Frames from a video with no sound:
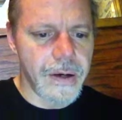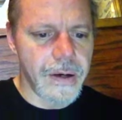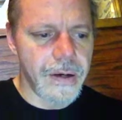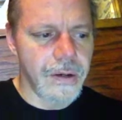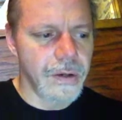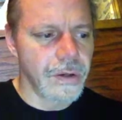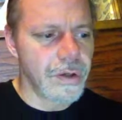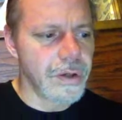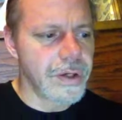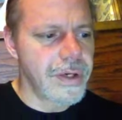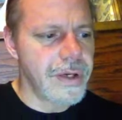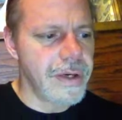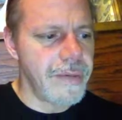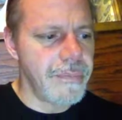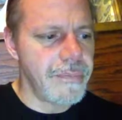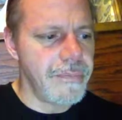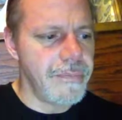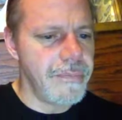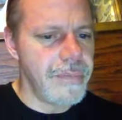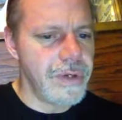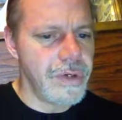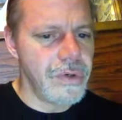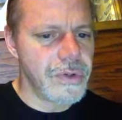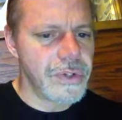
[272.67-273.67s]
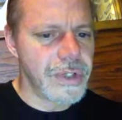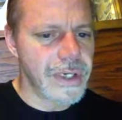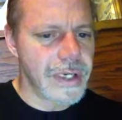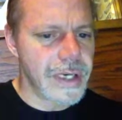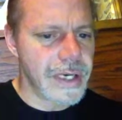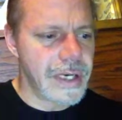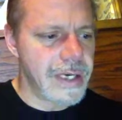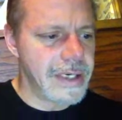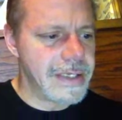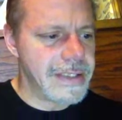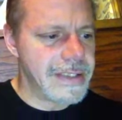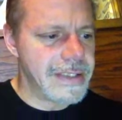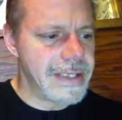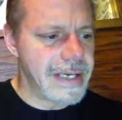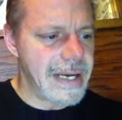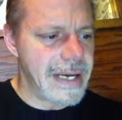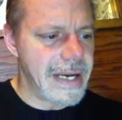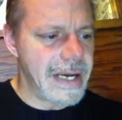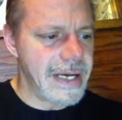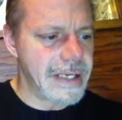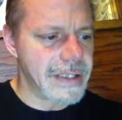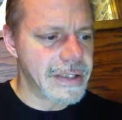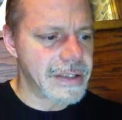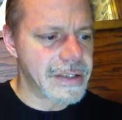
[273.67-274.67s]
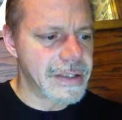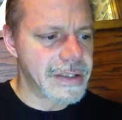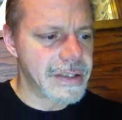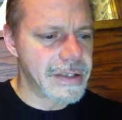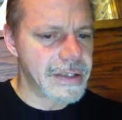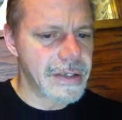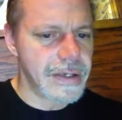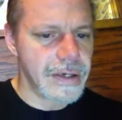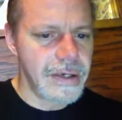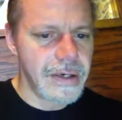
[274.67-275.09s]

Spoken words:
Looking at music and dance.